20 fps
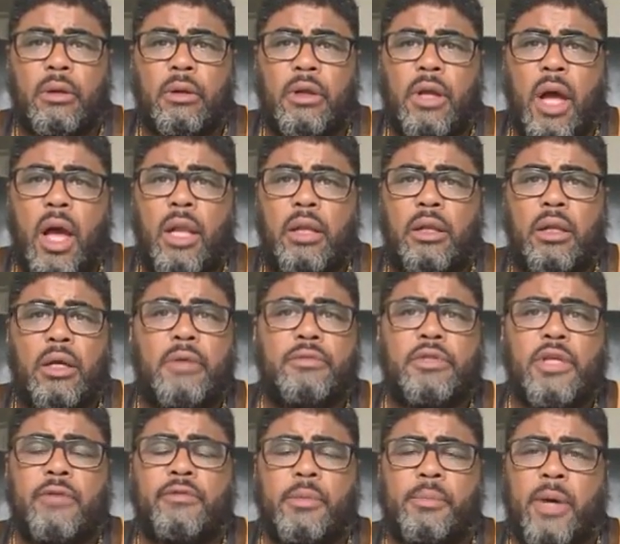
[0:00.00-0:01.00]
God
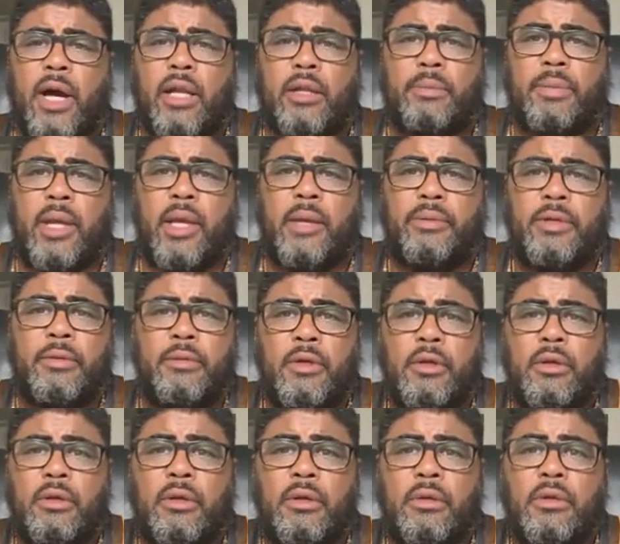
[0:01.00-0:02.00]
loves everybody, baby.
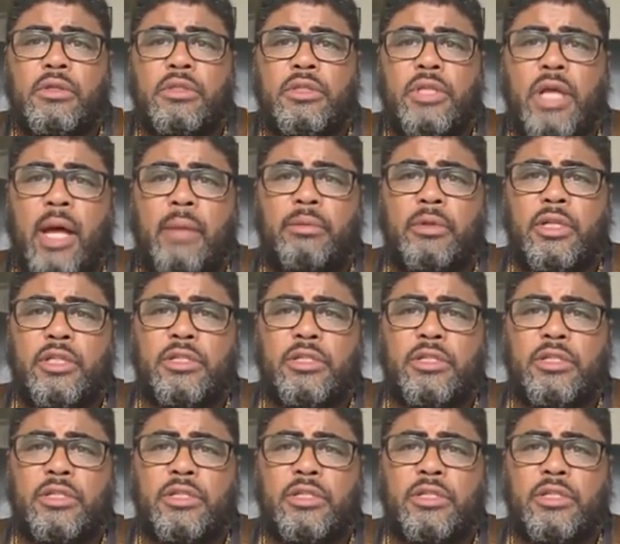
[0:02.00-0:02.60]
Stop